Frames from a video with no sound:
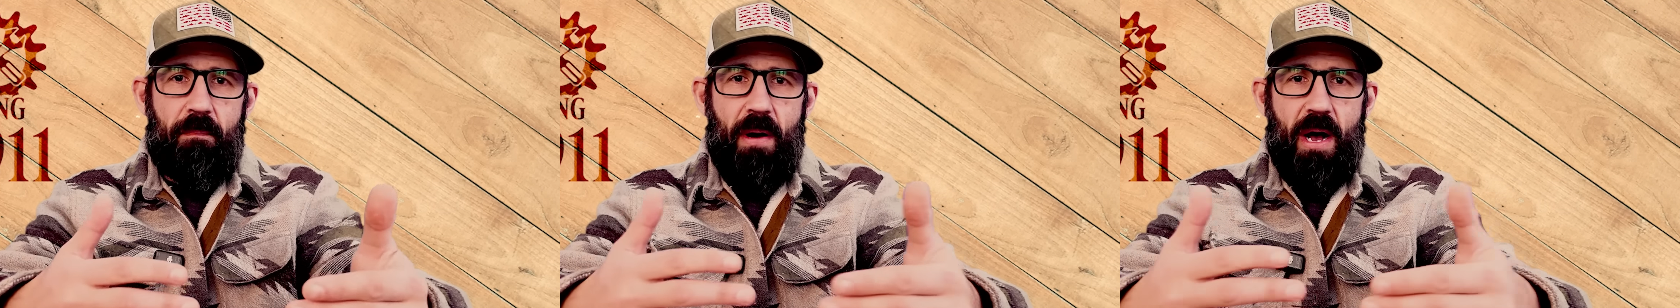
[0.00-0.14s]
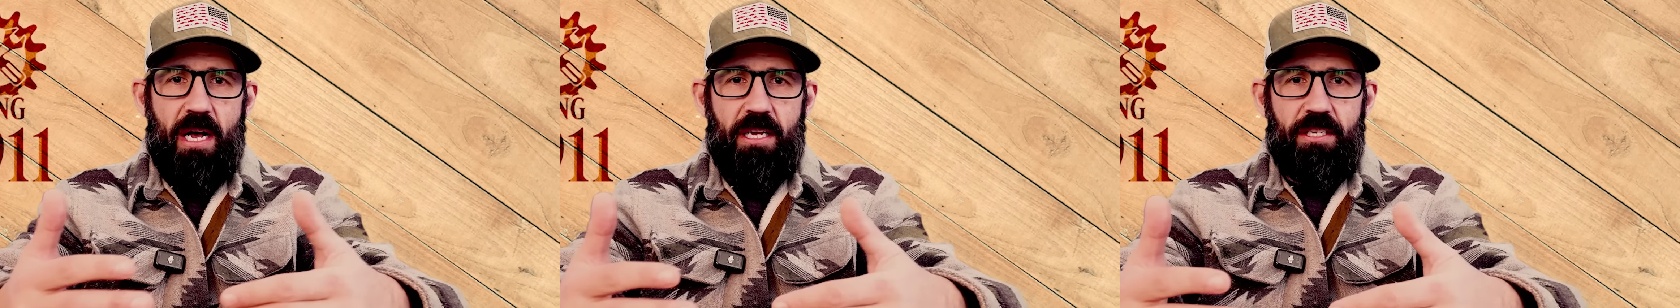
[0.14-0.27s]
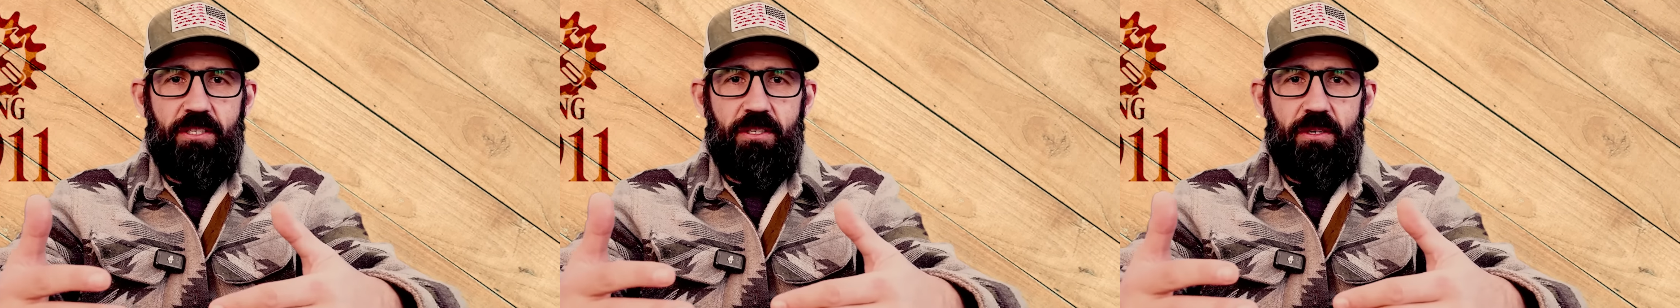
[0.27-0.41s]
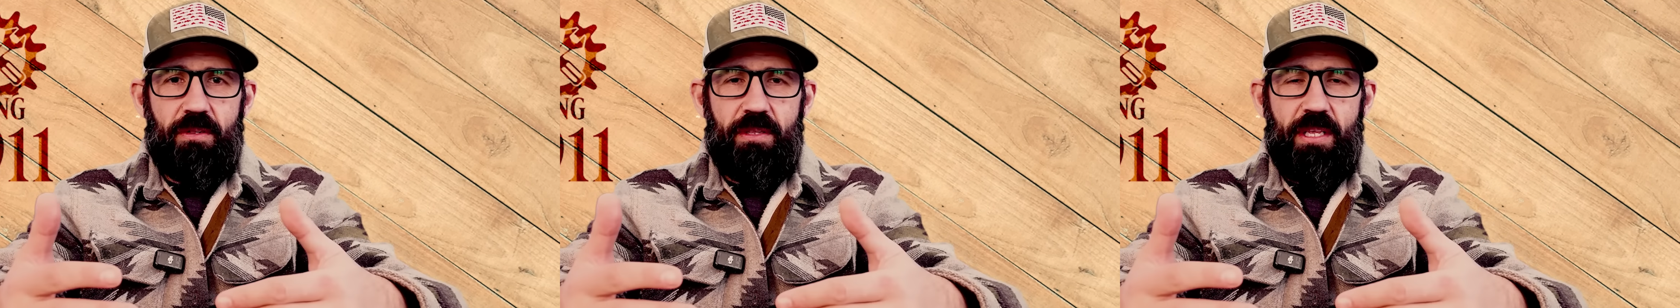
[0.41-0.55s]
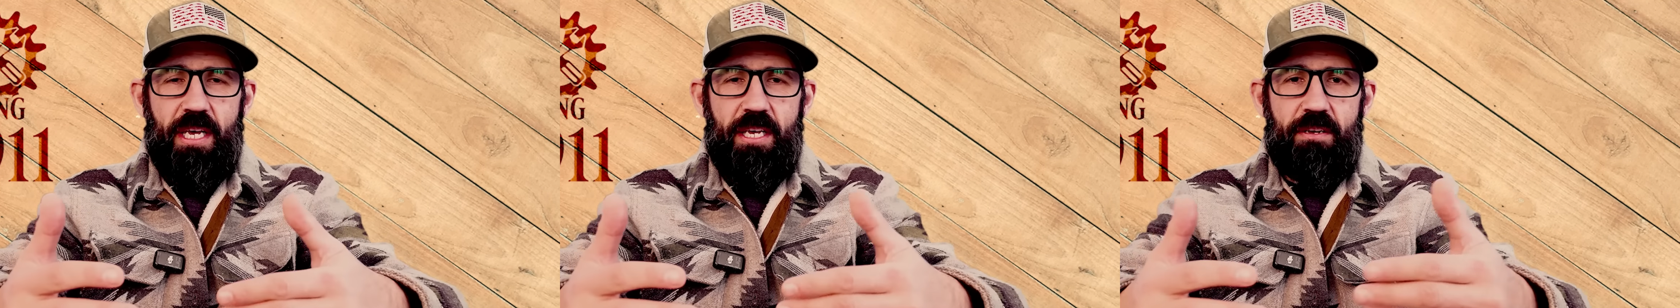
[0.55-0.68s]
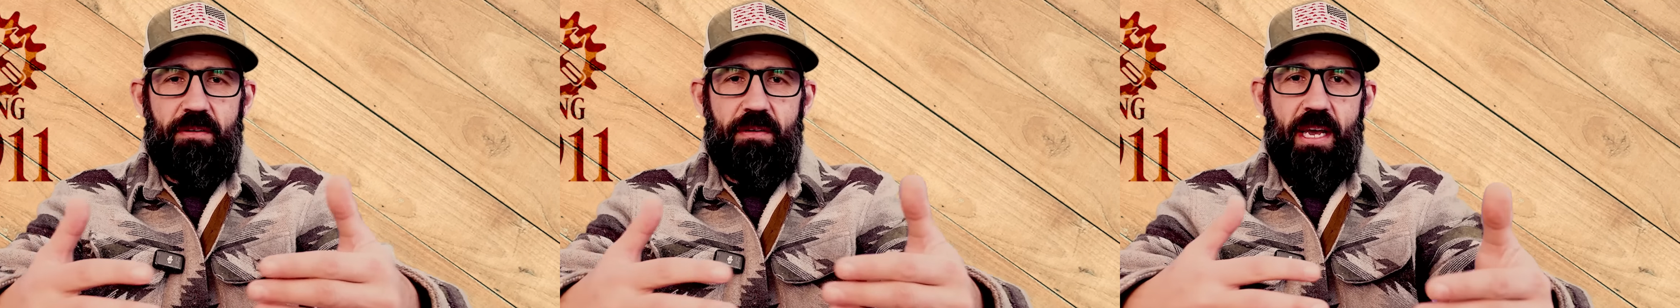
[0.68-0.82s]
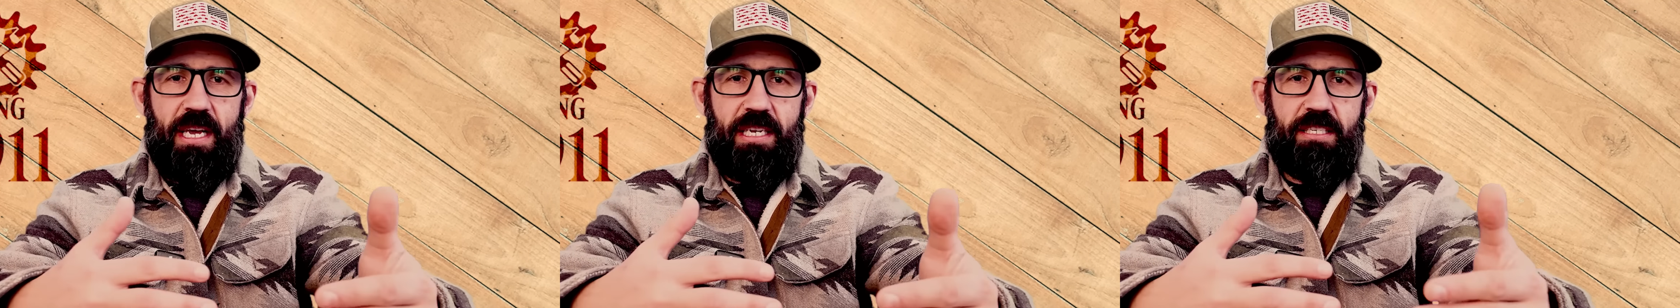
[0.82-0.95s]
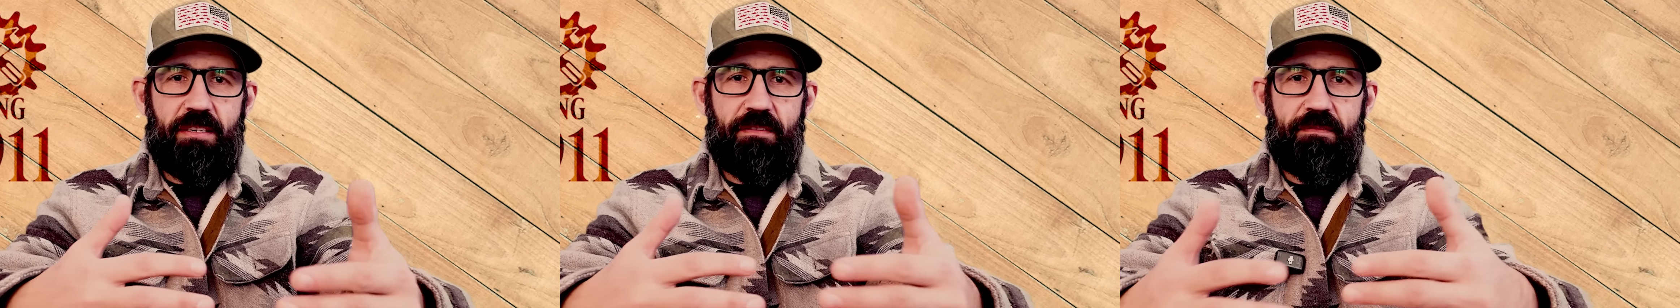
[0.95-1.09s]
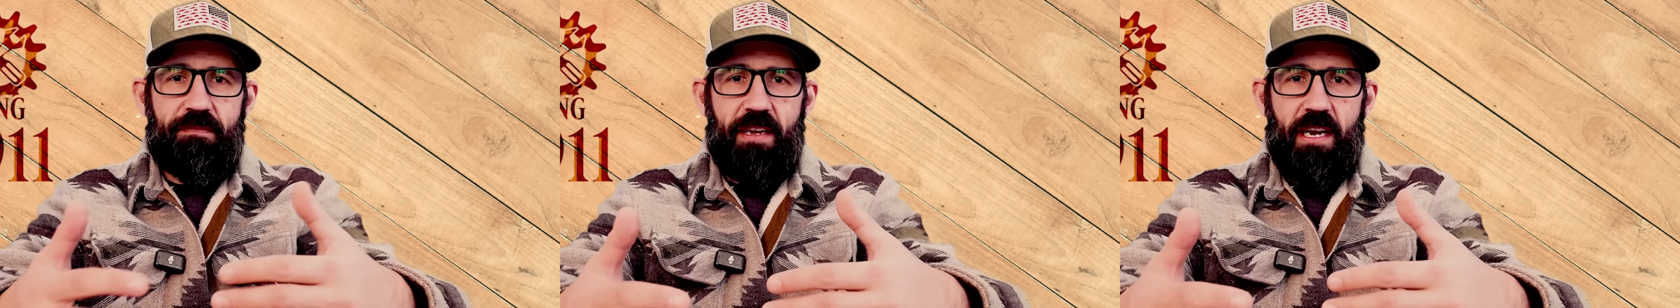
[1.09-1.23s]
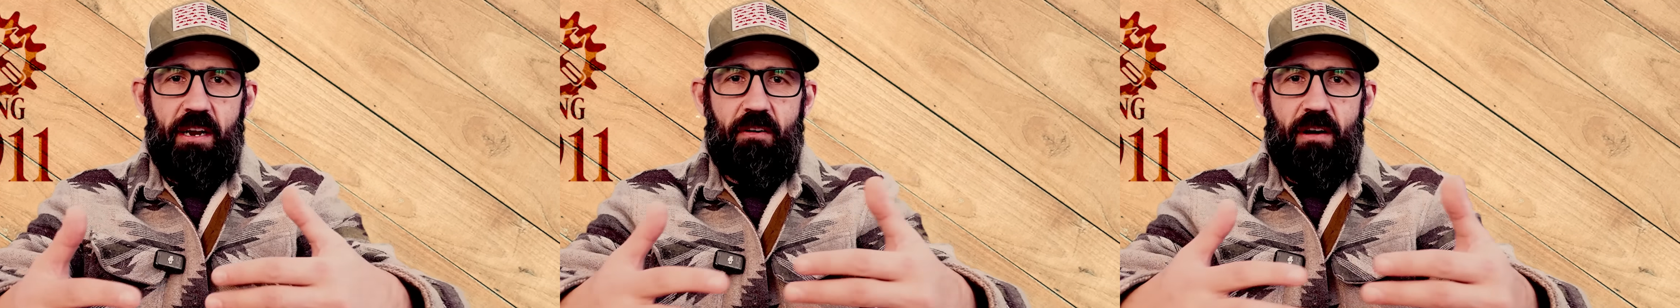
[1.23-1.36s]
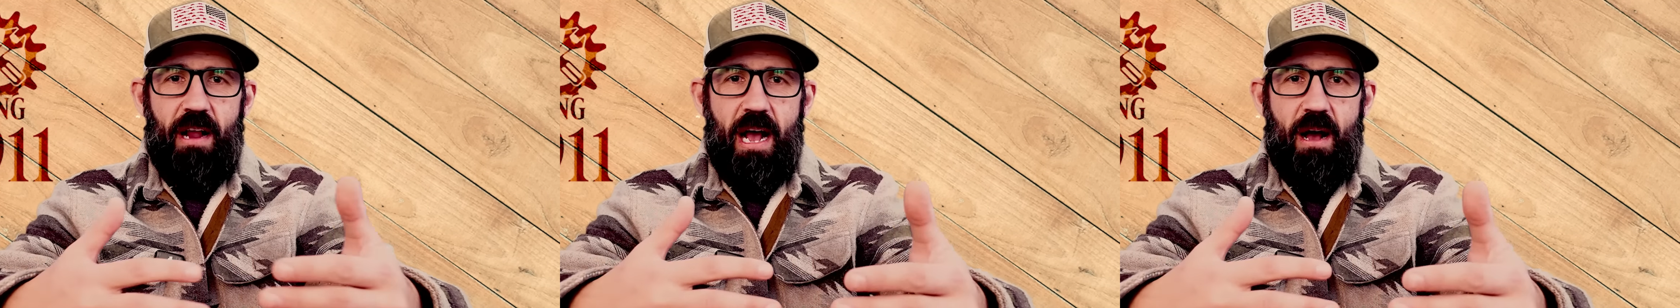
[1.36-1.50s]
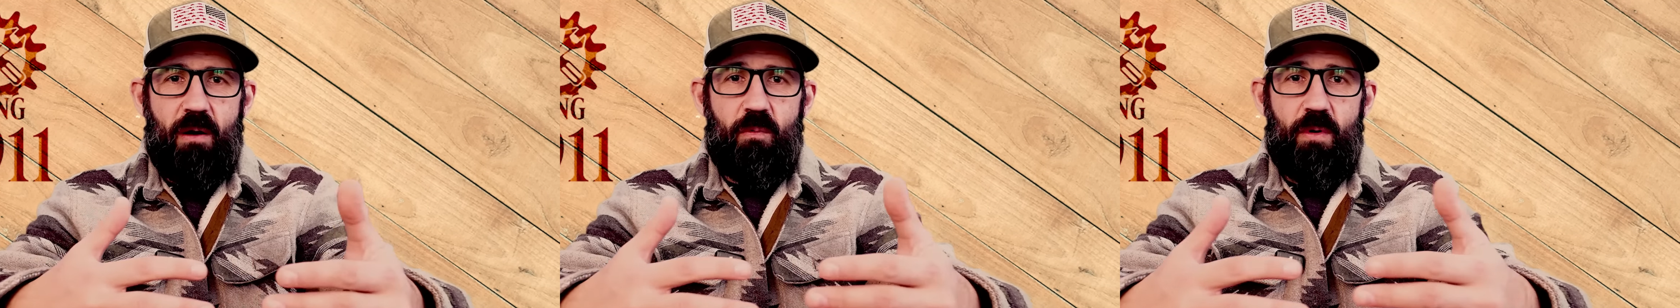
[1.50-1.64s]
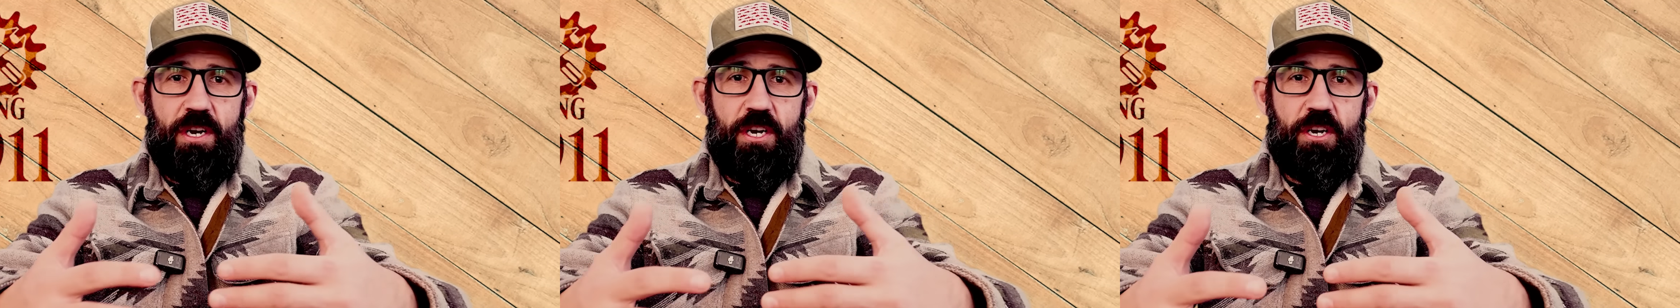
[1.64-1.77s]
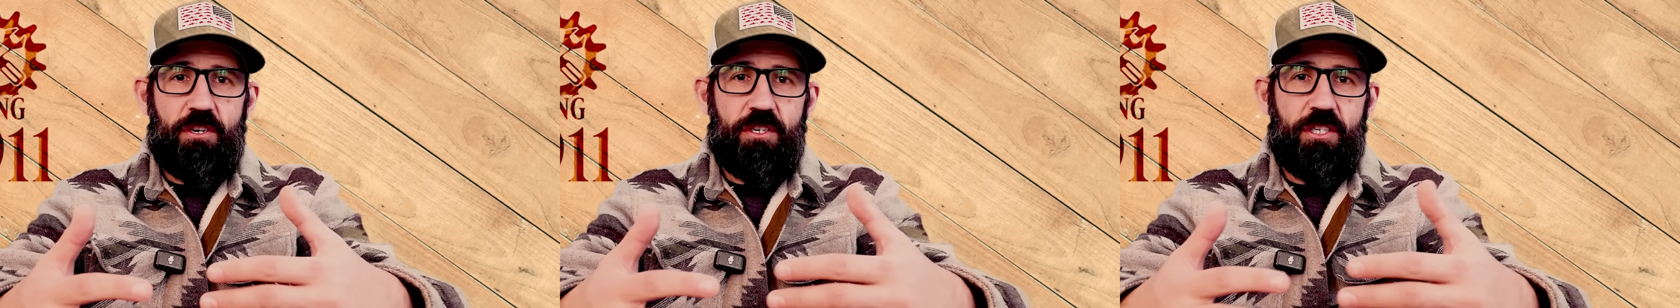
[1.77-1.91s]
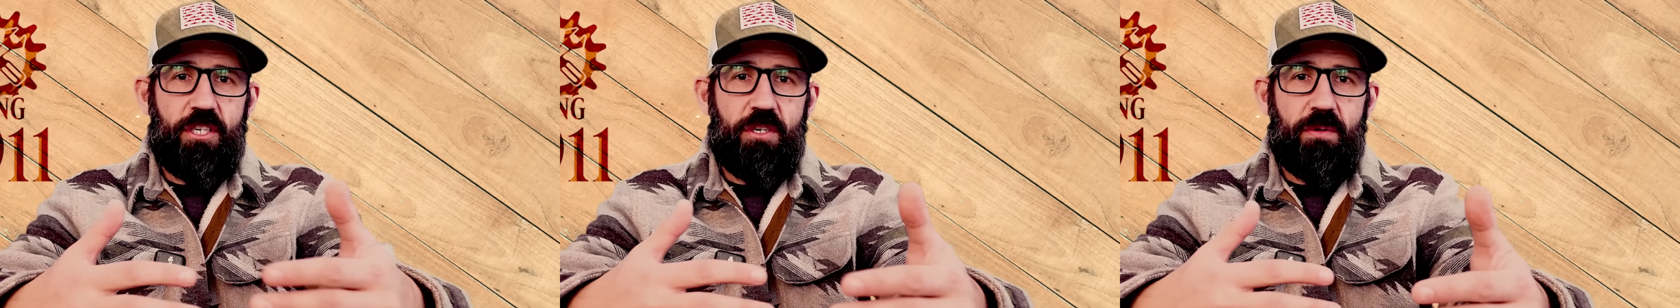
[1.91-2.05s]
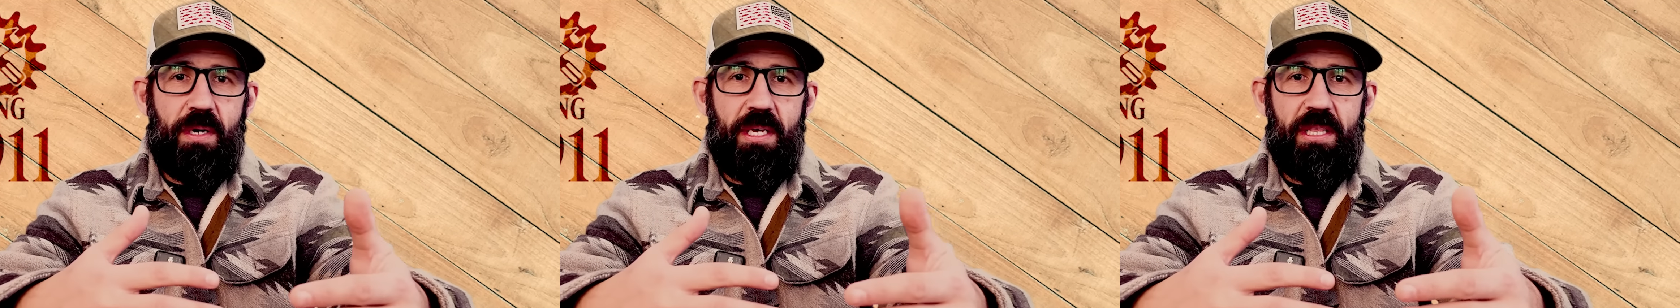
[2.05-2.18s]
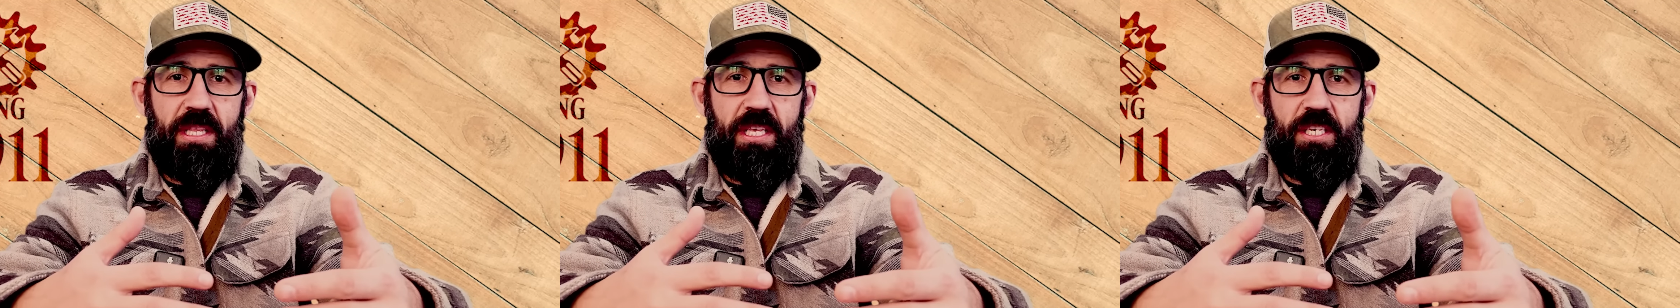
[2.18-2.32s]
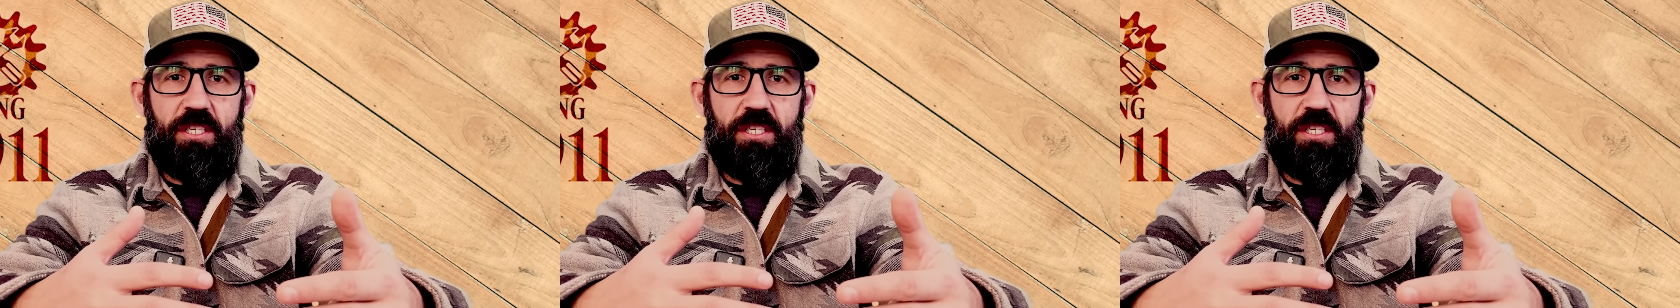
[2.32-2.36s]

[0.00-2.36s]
puzzle that you get to figure out when you're doing